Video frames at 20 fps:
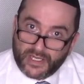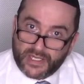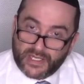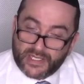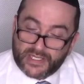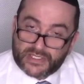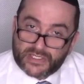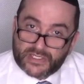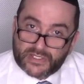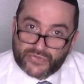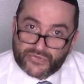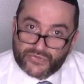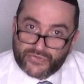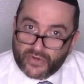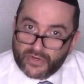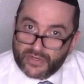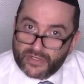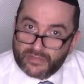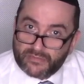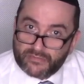His
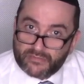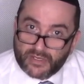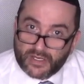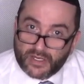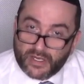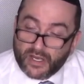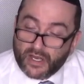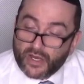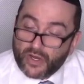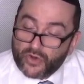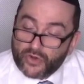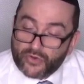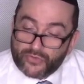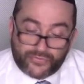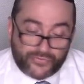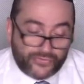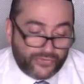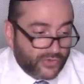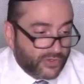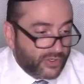Sforim are
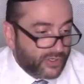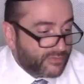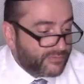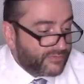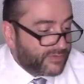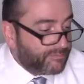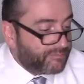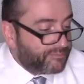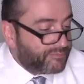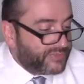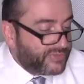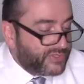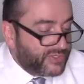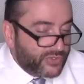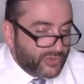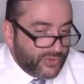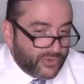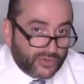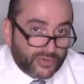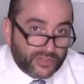full of the
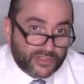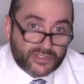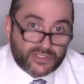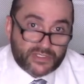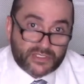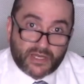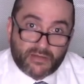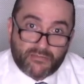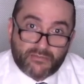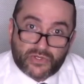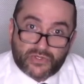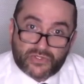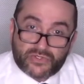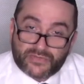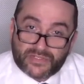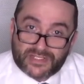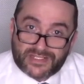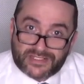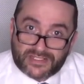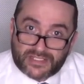purest and most
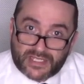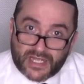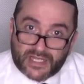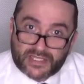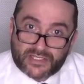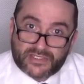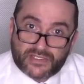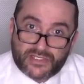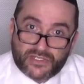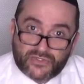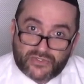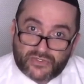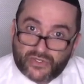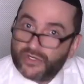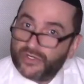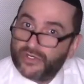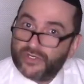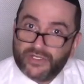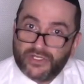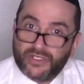fantastic
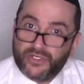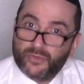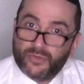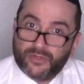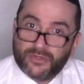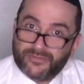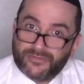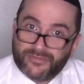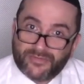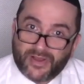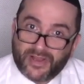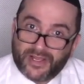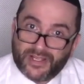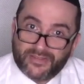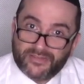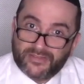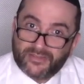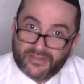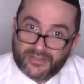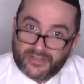Torah that you can find.